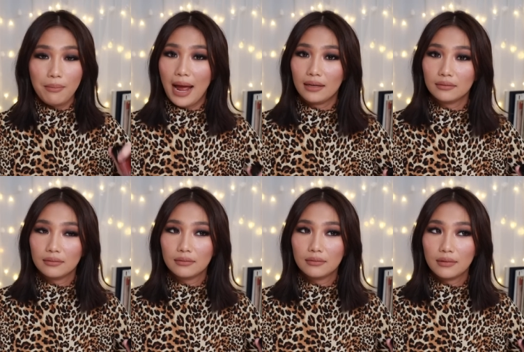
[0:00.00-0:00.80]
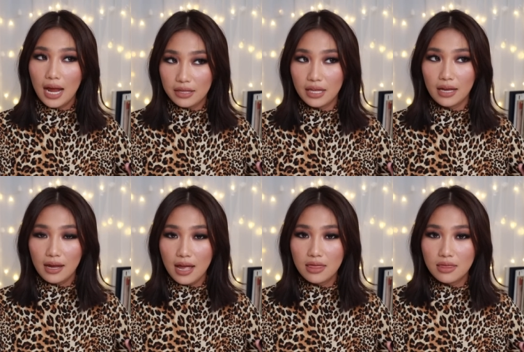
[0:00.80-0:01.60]
matte, I
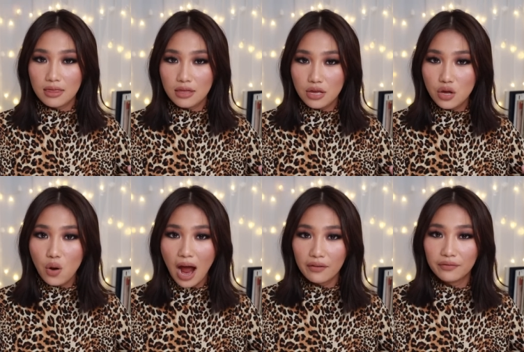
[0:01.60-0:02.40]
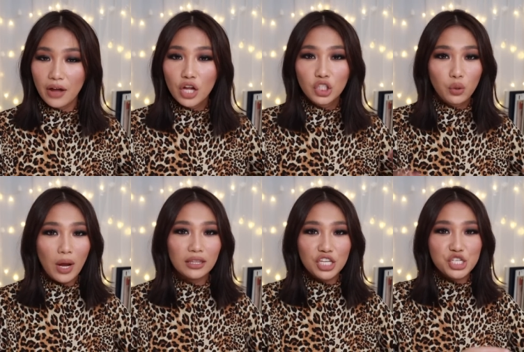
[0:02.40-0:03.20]
think. And you have
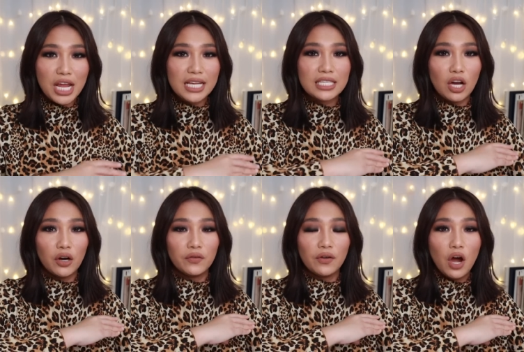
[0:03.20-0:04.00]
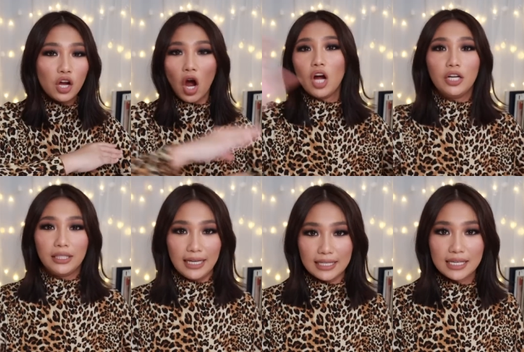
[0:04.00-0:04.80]
20 shades of color
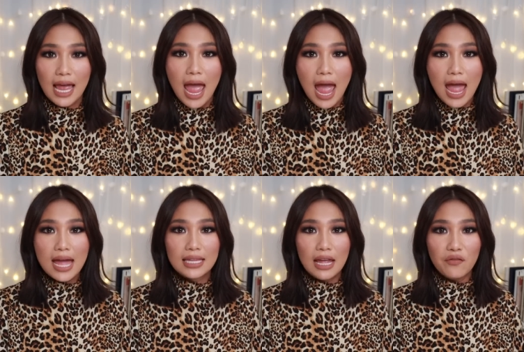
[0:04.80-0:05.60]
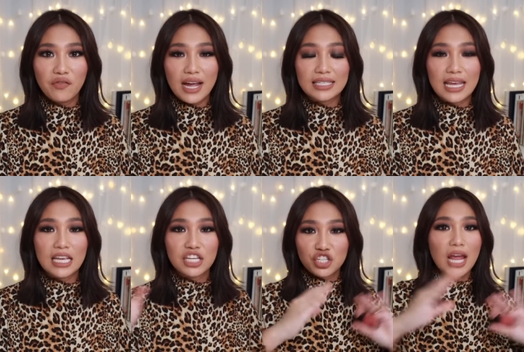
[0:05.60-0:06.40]
tints. And if I
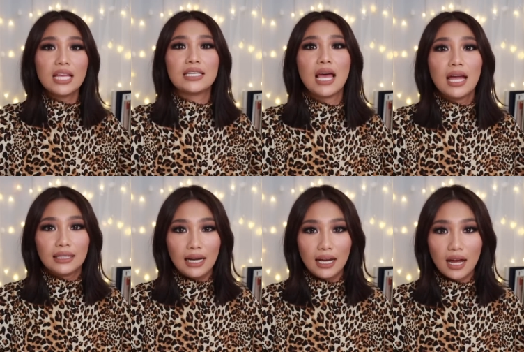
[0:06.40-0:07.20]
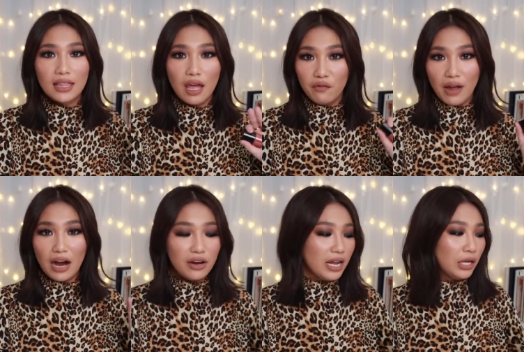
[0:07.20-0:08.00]
say shades, talagang they
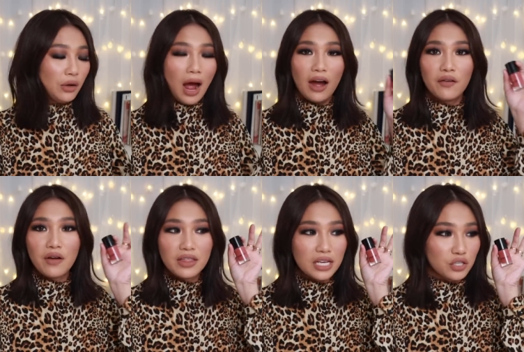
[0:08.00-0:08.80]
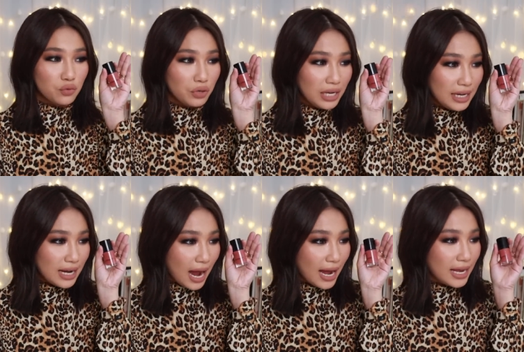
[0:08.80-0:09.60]
vary. You have this really
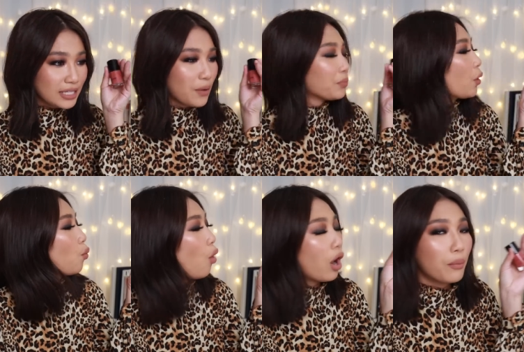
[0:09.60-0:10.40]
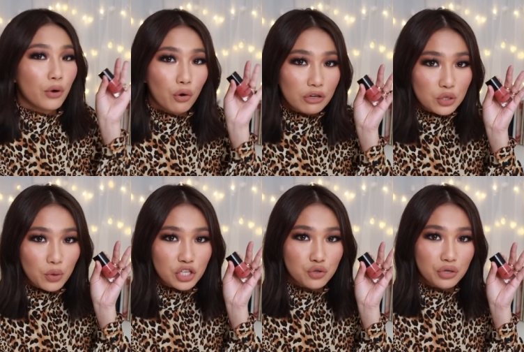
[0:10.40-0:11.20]
nice warm rose,
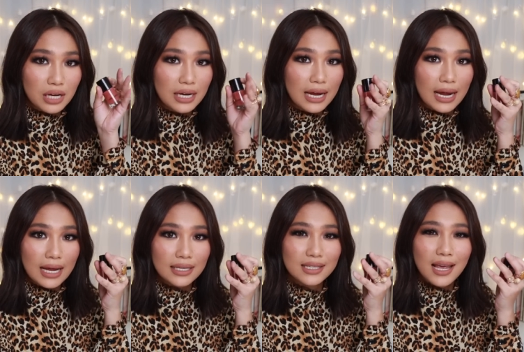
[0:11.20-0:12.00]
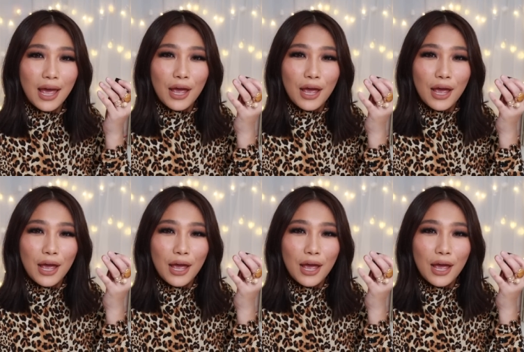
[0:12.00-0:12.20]
which really is,